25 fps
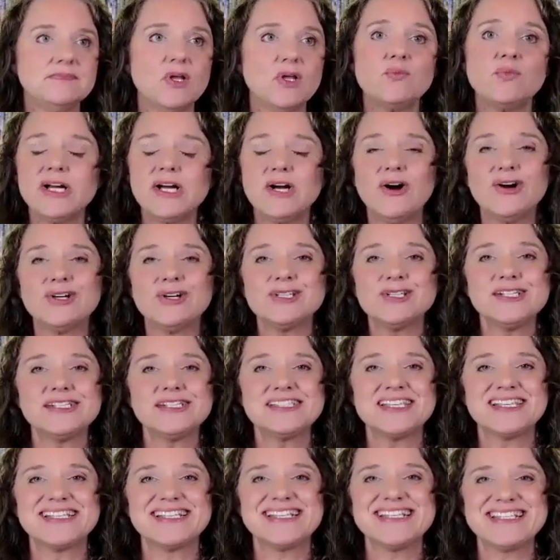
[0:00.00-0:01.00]
Regardless
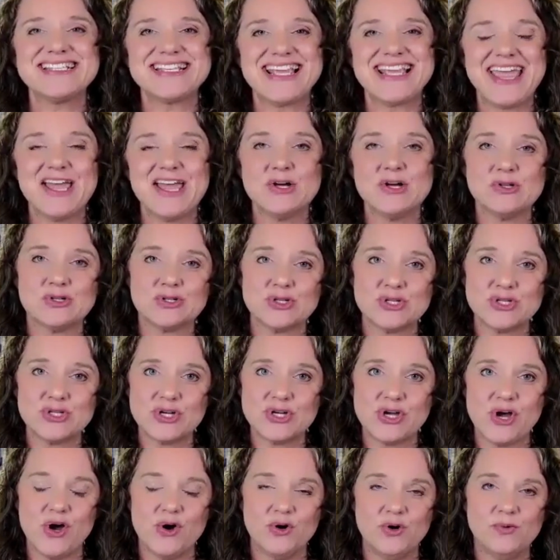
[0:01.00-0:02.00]
of the scale or
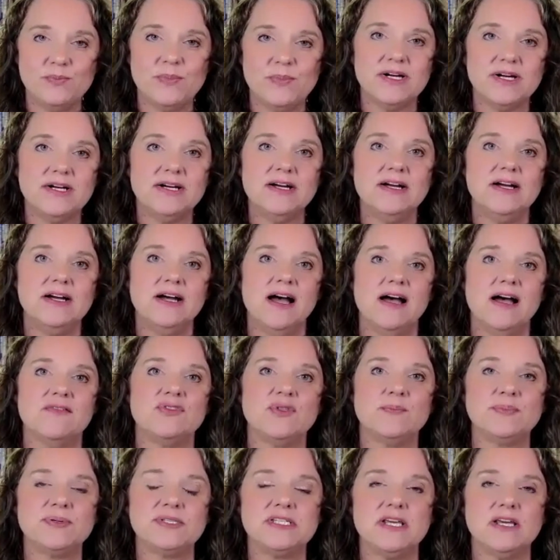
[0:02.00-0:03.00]
scope of
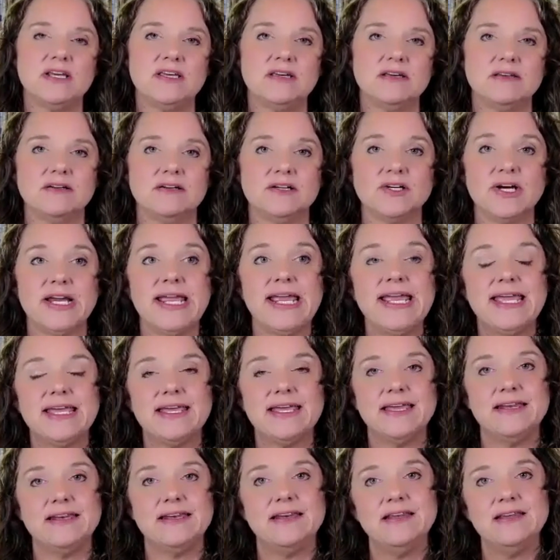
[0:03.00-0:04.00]
the particular
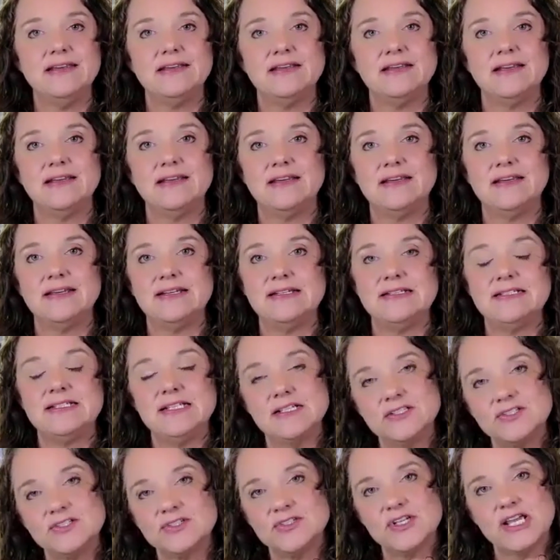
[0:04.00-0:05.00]
end
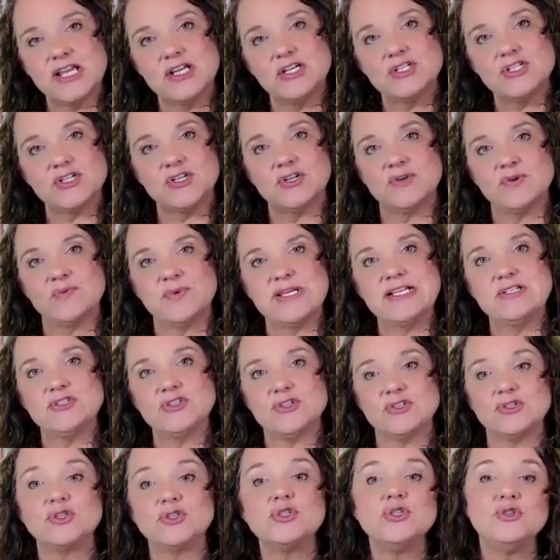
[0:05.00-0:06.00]
dissertation or
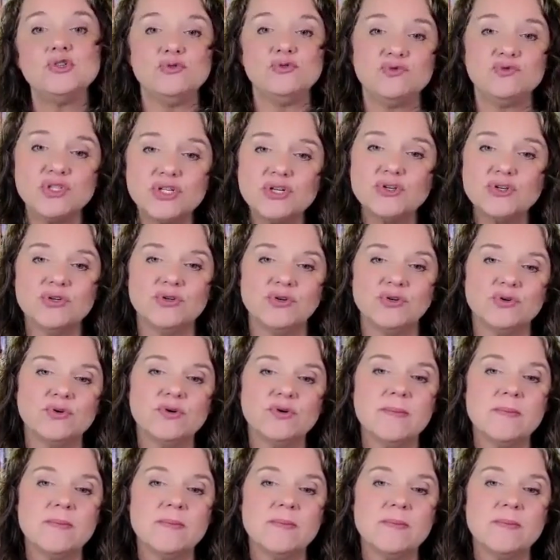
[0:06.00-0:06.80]
research you do,